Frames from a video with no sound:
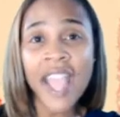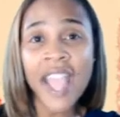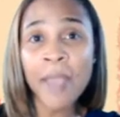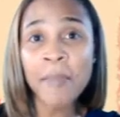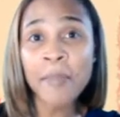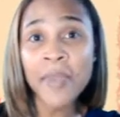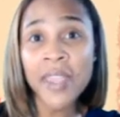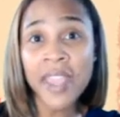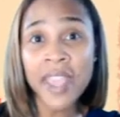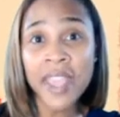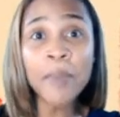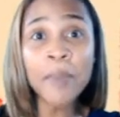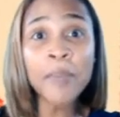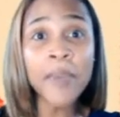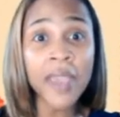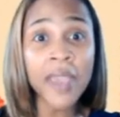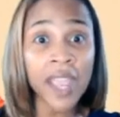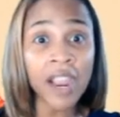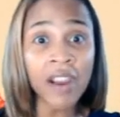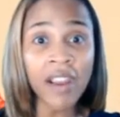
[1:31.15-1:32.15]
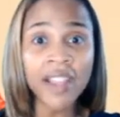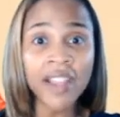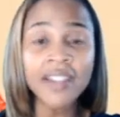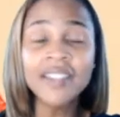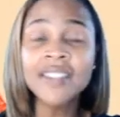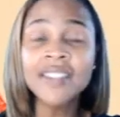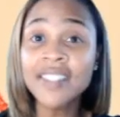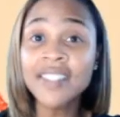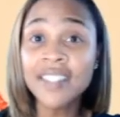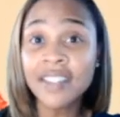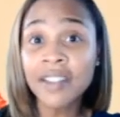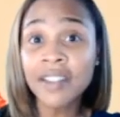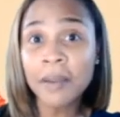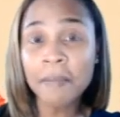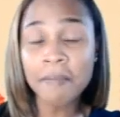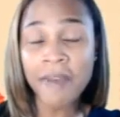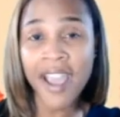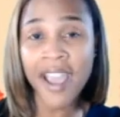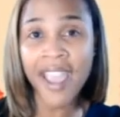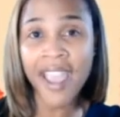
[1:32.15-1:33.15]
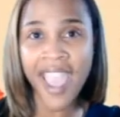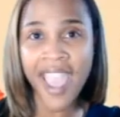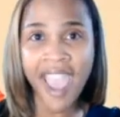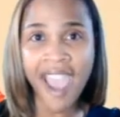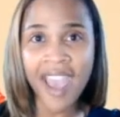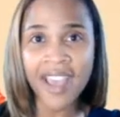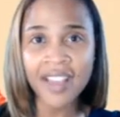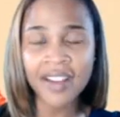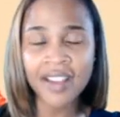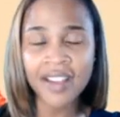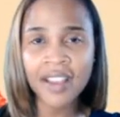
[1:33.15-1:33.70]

A Pink Parrot Took My Hat.